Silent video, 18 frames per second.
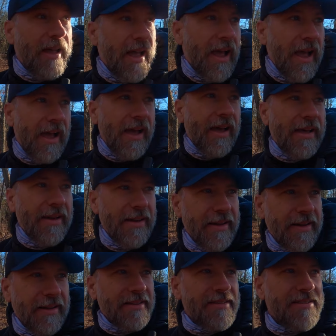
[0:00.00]
And
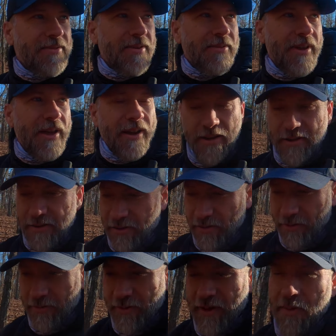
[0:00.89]
uh, so we've got,
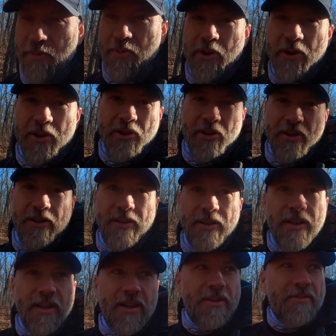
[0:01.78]
we've got a pretty good
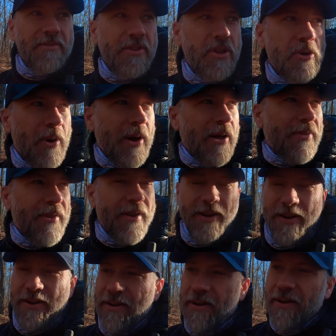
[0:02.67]
view out
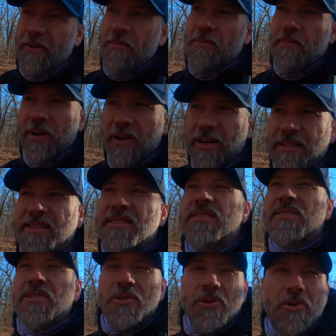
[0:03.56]
there, but it's
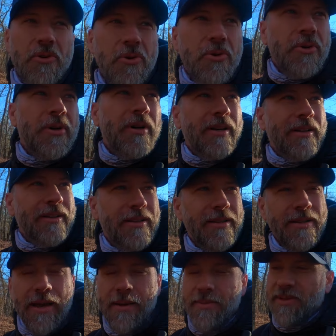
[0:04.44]
through the
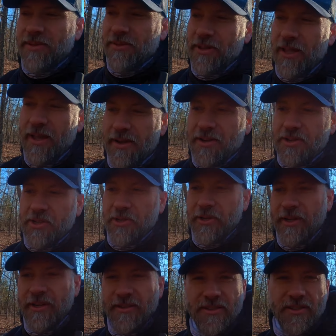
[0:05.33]
tops of a lot of
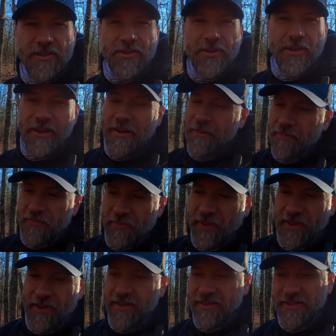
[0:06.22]
trees. So
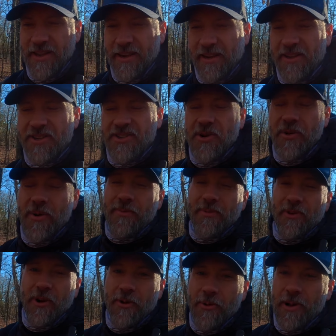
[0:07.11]
it's not gonna show up
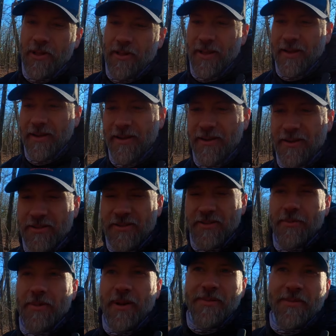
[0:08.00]
very well on here. So
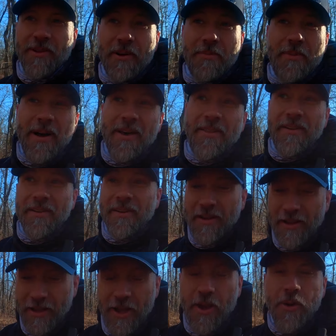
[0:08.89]
I'm not even gonna bother.
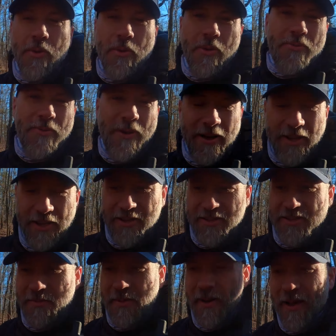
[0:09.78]
When we find a
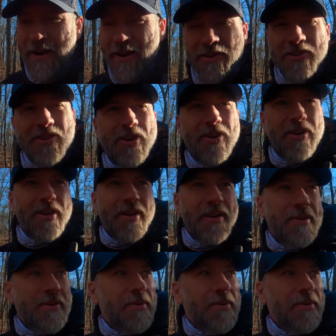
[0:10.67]
good spot, I'll show you.